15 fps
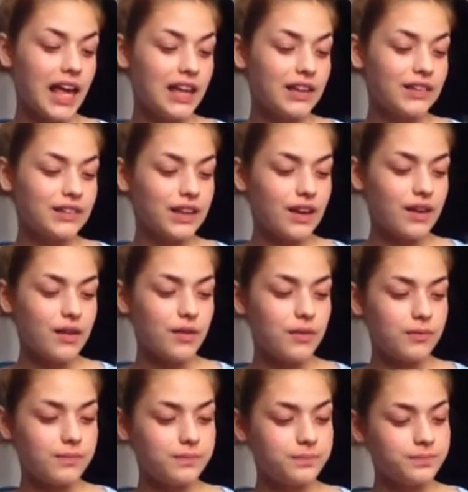
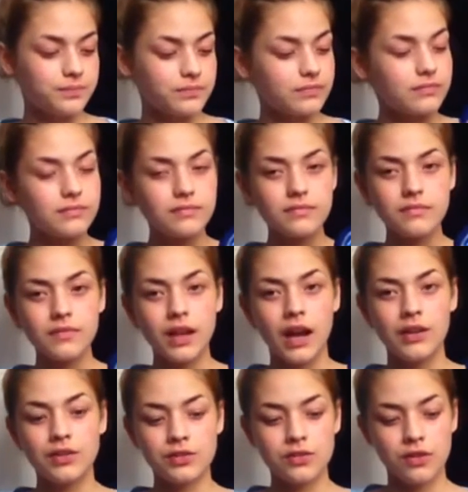So I
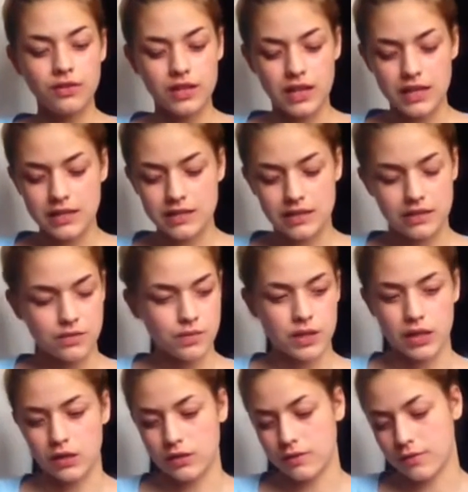just got this, it's
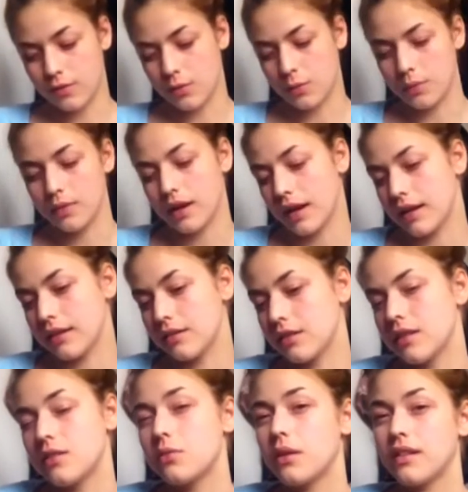really useful and
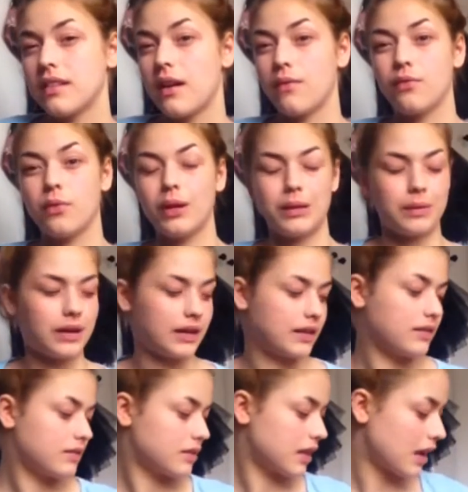it's always helpful anyway
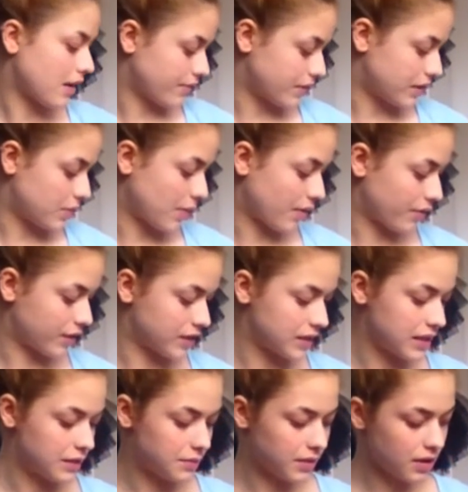to have a little bit of
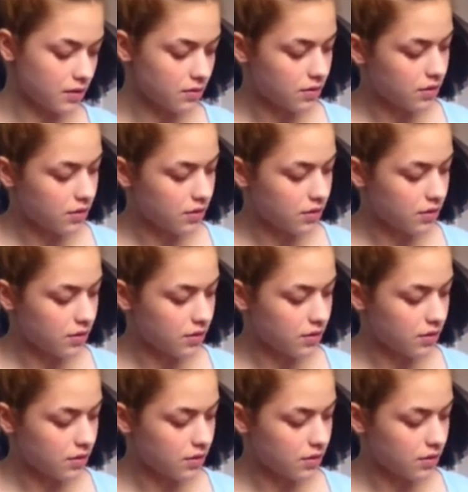Vaseline with you.